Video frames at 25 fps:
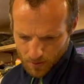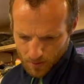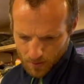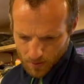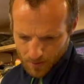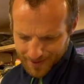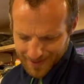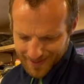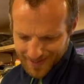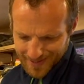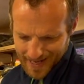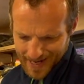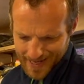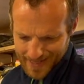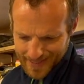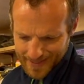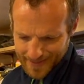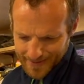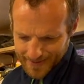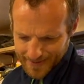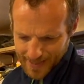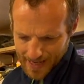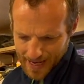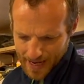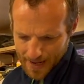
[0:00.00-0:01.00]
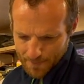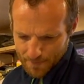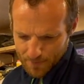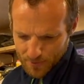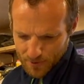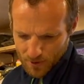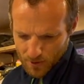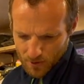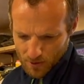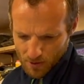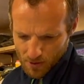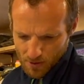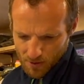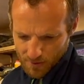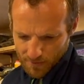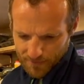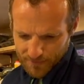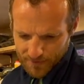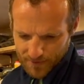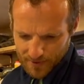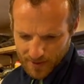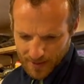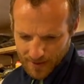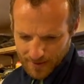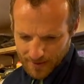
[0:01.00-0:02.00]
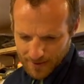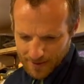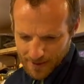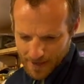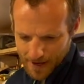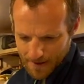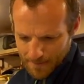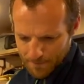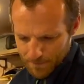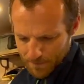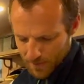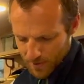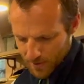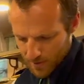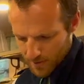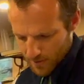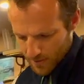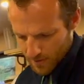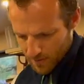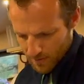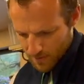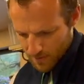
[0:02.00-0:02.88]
standard tabs and offset tabs.